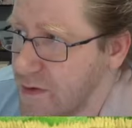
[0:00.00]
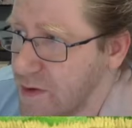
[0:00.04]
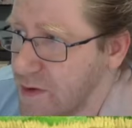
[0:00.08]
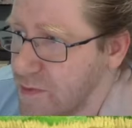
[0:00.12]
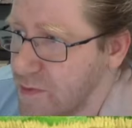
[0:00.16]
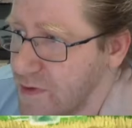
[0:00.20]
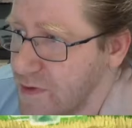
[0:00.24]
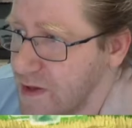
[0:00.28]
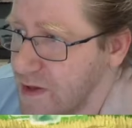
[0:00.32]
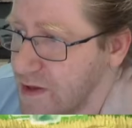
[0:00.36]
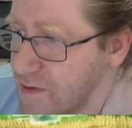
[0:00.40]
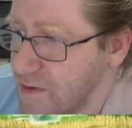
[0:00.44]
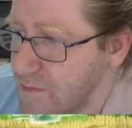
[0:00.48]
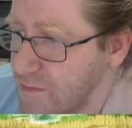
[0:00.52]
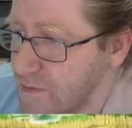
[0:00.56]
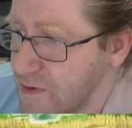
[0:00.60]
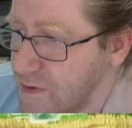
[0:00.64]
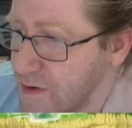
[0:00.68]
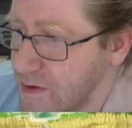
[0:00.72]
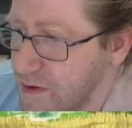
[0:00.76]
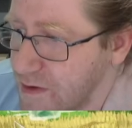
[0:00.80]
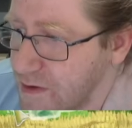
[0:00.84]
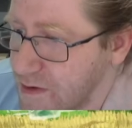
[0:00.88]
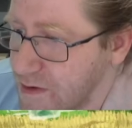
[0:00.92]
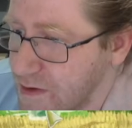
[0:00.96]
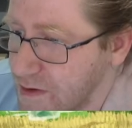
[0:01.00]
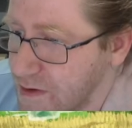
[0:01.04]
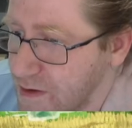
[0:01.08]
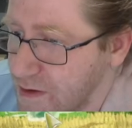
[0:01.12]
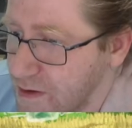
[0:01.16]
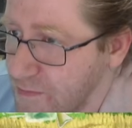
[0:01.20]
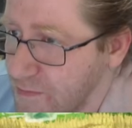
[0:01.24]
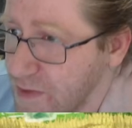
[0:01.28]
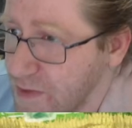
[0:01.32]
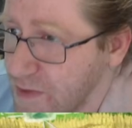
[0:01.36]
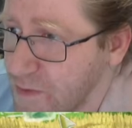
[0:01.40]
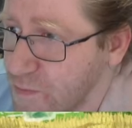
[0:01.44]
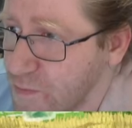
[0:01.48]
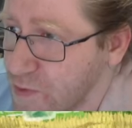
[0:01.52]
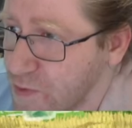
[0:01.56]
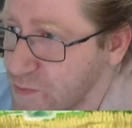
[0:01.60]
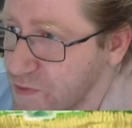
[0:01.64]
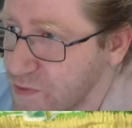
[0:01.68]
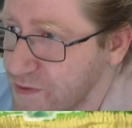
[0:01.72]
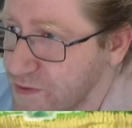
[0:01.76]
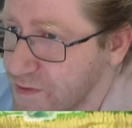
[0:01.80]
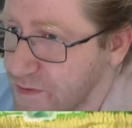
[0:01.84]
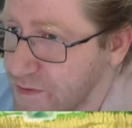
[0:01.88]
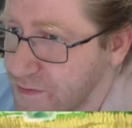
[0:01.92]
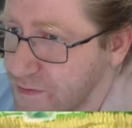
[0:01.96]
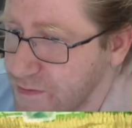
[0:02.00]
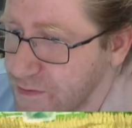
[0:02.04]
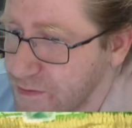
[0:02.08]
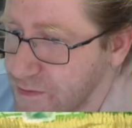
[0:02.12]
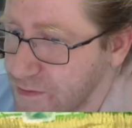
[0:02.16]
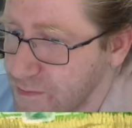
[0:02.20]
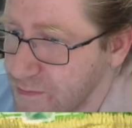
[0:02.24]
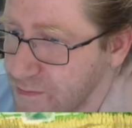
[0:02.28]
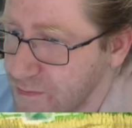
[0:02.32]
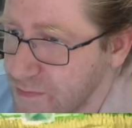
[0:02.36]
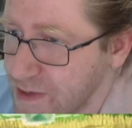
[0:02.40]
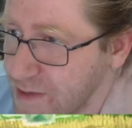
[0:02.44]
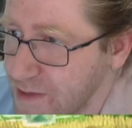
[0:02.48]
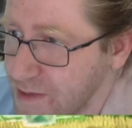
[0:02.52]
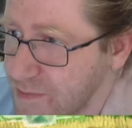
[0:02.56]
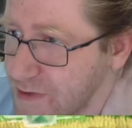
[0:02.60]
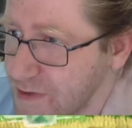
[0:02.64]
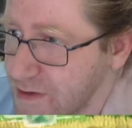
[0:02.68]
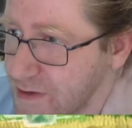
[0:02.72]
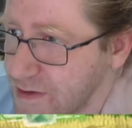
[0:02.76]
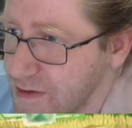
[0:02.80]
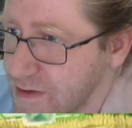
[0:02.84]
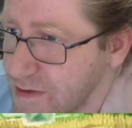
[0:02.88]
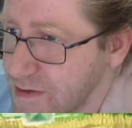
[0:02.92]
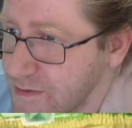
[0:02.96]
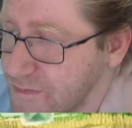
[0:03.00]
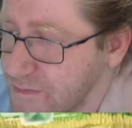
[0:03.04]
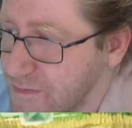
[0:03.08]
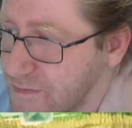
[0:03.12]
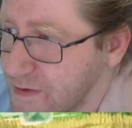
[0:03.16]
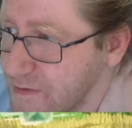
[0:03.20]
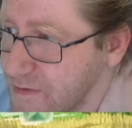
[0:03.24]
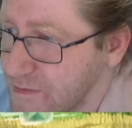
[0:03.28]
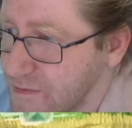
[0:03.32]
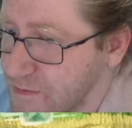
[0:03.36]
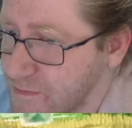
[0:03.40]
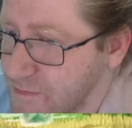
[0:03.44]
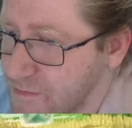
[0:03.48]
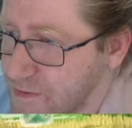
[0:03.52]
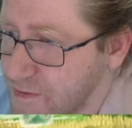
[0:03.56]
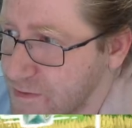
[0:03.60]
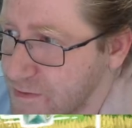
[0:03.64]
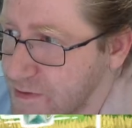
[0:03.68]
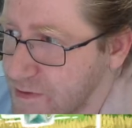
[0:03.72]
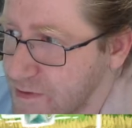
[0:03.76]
We have 1 more turn to maybe find something good